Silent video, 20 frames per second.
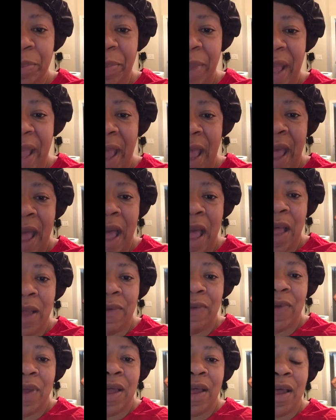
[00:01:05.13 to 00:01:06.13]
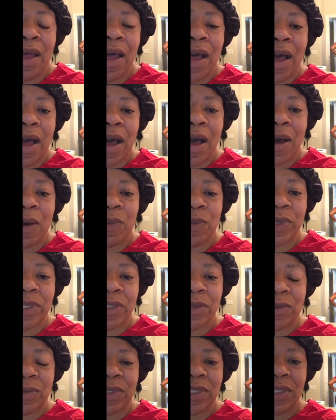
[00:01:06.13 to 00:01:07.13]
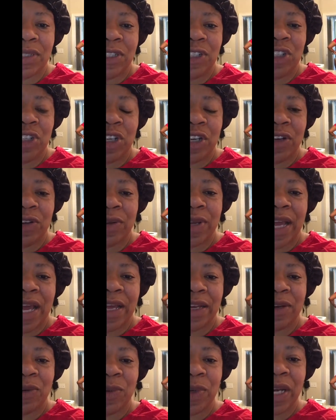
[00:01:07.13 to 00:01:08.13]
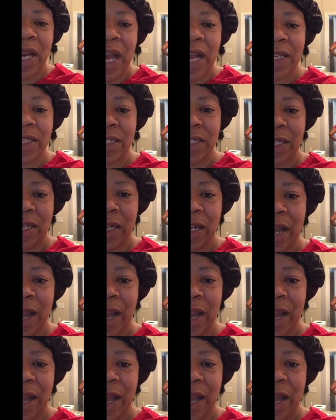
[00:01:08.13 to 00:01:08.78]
bath, which was, kind of relaxing and